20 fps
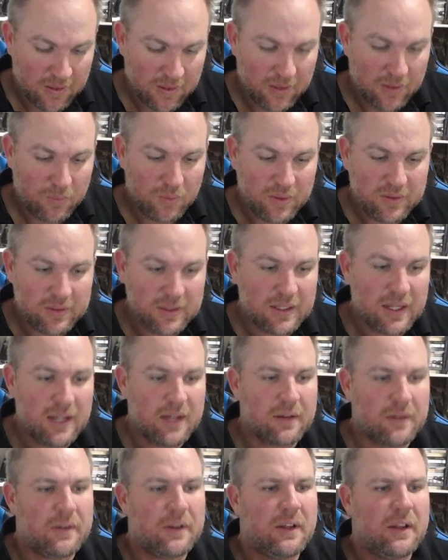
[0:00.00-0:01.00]
once
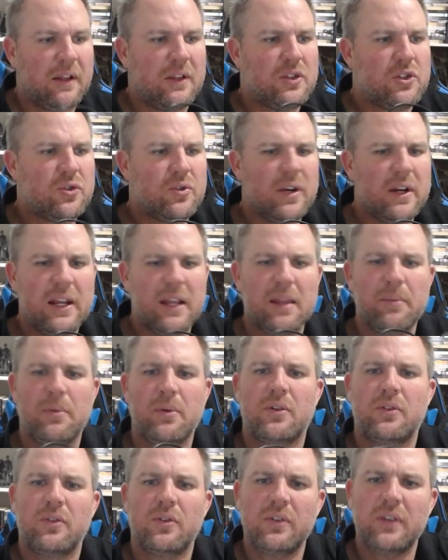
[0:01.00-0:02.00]
again, straight out of the
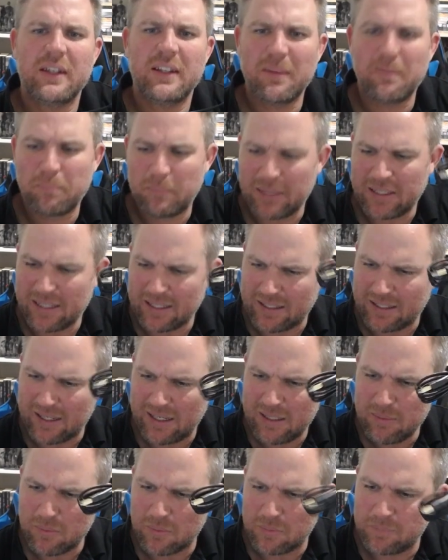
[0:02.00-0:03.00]
box, looks like it's a bigger
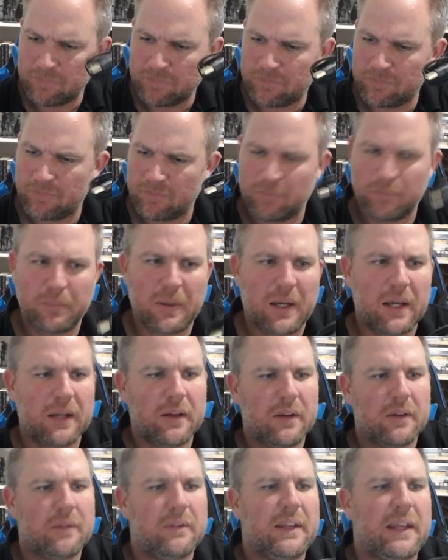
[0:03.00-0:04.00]
cable, but
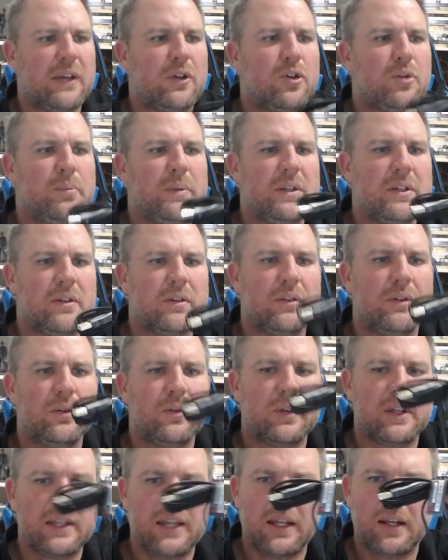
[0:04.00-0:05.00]
that could be just
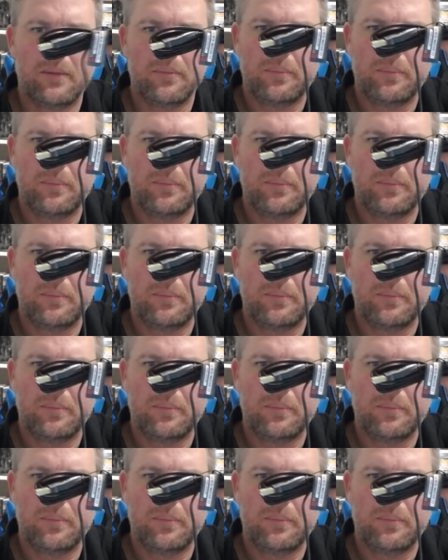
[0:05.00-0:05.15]
looking at it.